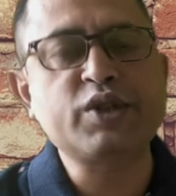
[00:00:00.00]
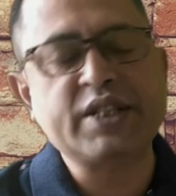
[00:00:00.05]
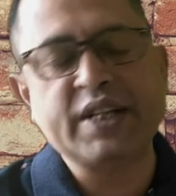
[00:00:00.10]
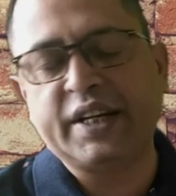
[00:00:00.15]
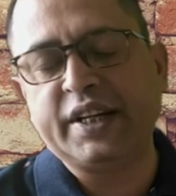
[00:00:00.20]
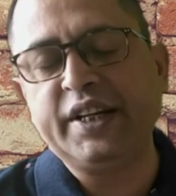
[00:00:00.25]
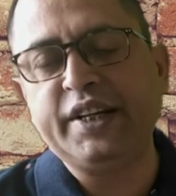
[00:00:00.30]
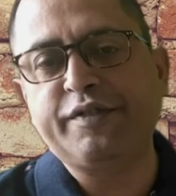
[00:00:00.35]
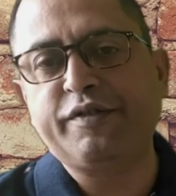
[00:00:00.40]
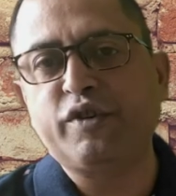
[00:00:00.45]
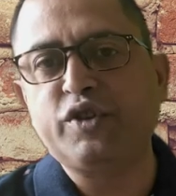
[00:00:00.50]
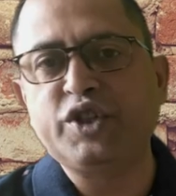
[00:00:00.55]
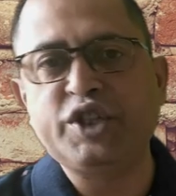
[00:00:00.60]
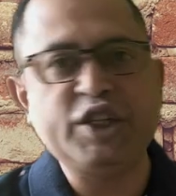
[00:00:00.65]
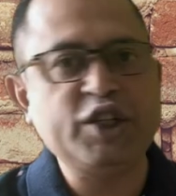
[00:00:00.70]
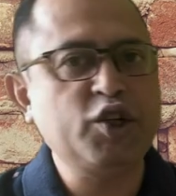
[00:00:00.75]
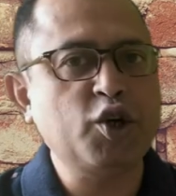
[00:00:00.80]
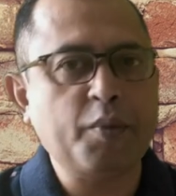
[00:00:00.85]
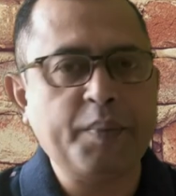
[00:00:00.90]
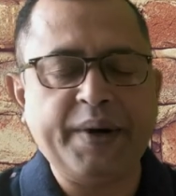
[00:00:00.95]
technique for
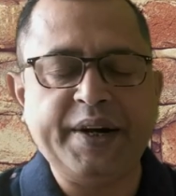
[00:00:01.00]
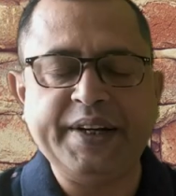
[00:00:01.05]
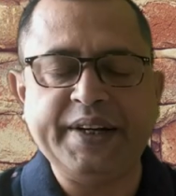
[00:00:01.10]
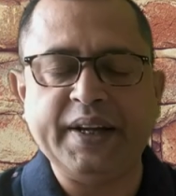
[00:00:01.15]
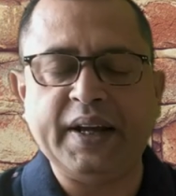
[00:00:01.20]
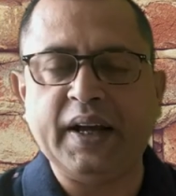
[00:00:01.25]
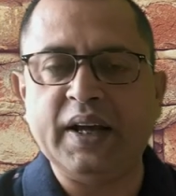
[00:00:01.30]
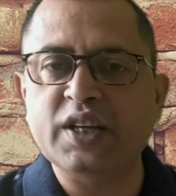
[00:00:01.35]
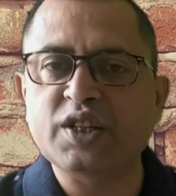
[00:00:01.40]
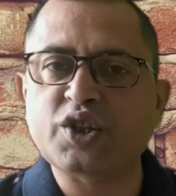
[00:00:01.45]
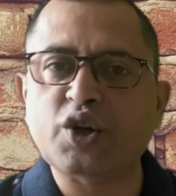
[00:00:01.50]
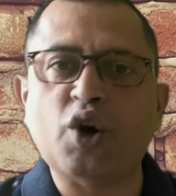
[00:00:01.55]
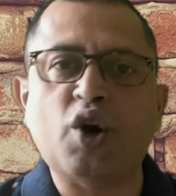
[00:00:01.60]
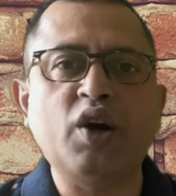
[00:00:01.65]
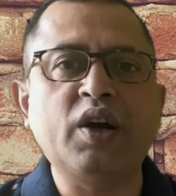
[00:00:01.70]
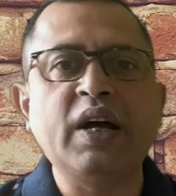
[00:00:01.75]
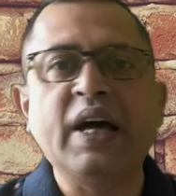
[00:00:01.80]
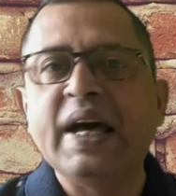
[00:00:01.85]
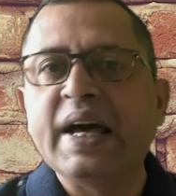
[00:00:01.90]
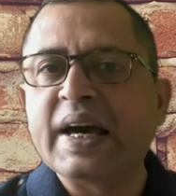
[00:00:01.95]
genome editing is
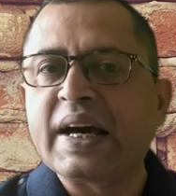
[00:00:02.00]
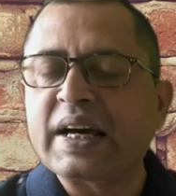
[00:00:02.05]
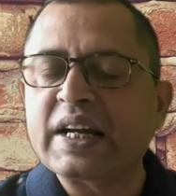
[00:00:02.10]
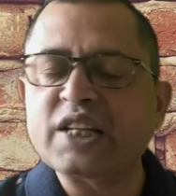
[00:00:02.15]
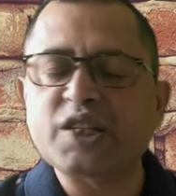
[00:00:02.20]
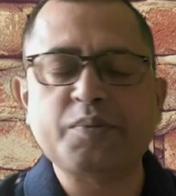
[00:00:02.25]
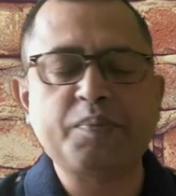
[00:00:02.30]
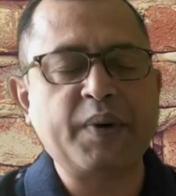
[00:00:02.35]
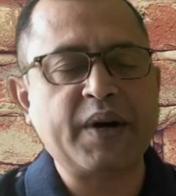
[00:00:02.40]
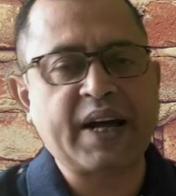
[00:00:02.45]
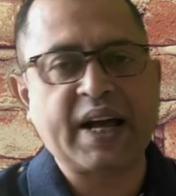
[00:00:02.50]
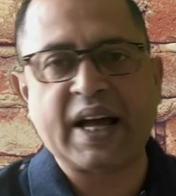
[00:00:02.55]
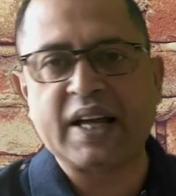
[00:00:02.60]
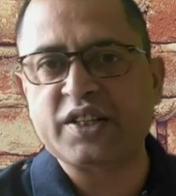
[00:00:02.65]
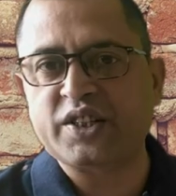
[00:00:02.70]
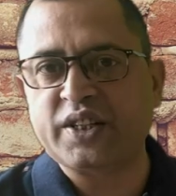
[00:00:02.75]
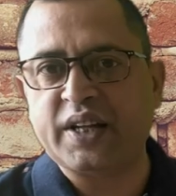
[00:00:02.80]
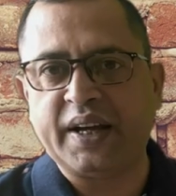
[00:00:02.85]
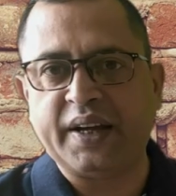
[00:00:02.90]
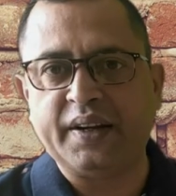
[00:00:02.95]
called CRISPR
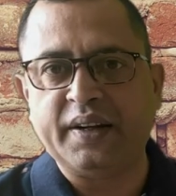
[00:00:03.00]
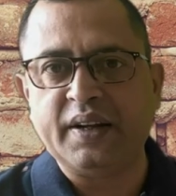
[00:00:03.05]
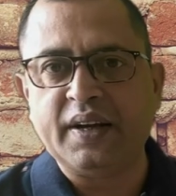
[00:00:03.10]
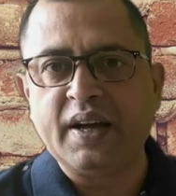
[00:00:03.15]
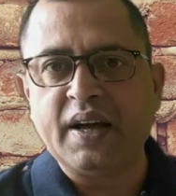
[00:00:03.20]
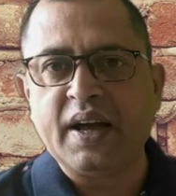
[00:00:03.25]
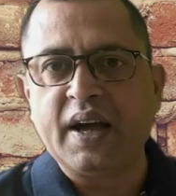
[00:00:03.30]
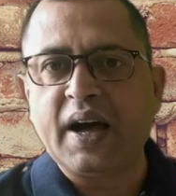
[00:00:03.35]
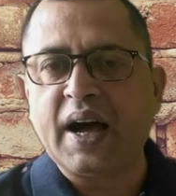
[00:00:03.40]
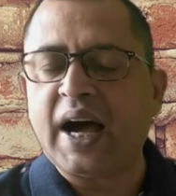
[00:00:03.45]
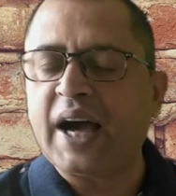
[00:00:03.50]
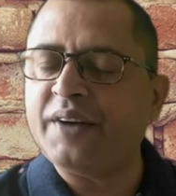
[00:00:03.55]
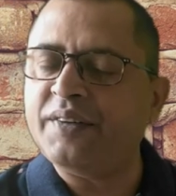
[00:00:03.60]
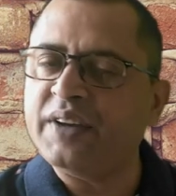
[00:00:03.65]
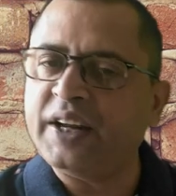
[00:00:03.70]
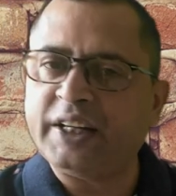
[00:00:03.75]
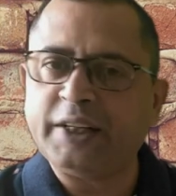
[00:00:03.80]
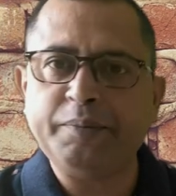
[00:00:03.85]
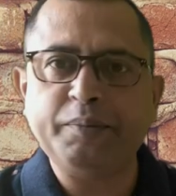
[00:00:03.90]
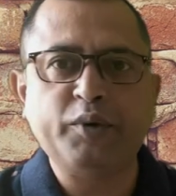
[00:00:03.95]
Cas9. I will
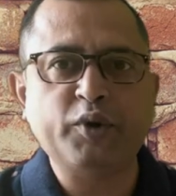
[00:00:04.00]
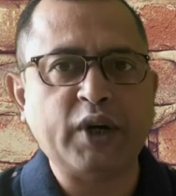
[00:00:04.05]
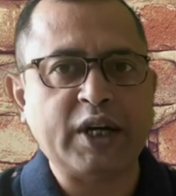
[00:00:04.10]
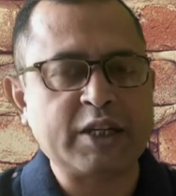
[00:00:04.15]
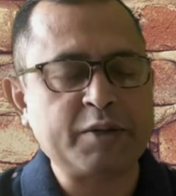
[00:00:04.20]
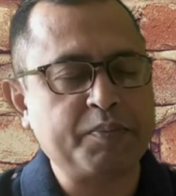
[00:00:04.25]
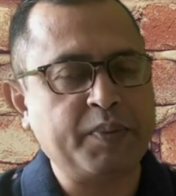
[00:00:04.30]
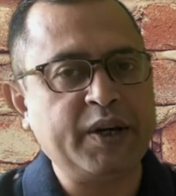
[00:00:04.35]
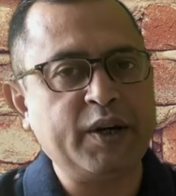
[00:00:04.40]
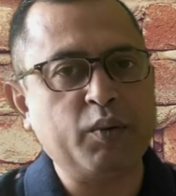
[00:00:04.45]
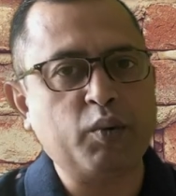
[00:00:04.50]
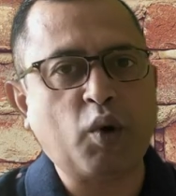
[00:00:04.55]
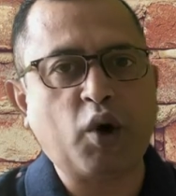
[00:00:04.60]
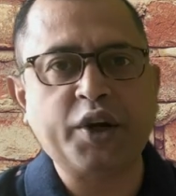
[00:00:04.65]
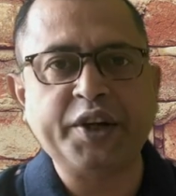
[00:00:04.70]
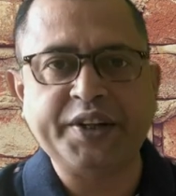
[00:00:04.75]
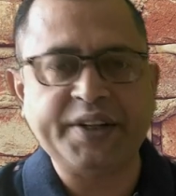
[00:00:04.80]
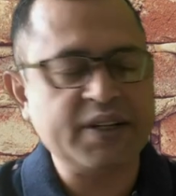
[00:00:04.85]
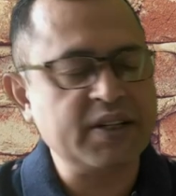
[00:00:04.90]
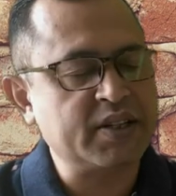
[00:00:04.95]
attempt to explain what
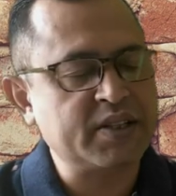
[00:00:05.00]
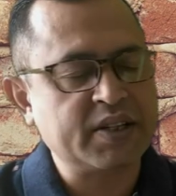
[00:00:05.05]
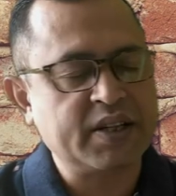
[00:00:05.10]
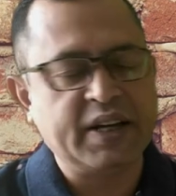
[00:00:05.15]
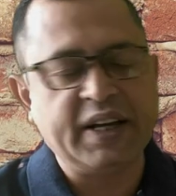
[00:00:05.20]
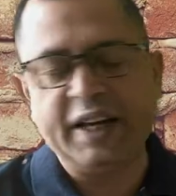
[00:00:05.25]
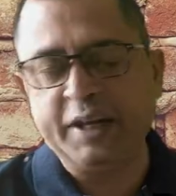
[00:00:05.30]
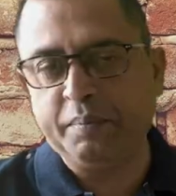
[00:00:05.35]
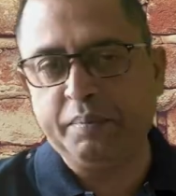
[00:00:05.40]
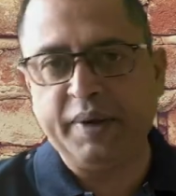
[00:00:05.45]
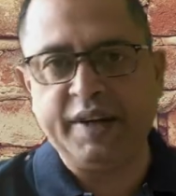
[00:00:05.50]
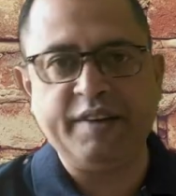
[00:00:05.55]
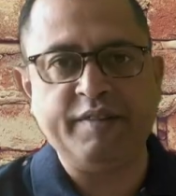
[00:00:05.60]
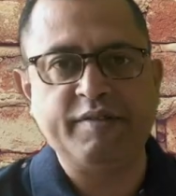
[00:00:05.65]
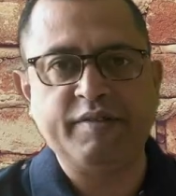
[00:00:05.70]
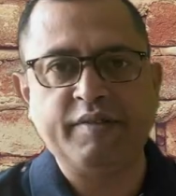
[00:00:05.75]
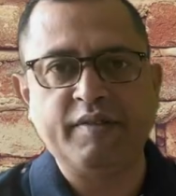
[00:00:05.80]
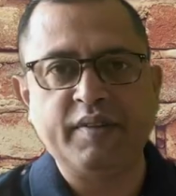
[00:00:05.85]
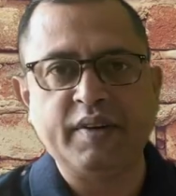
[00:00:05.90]
it is in brief.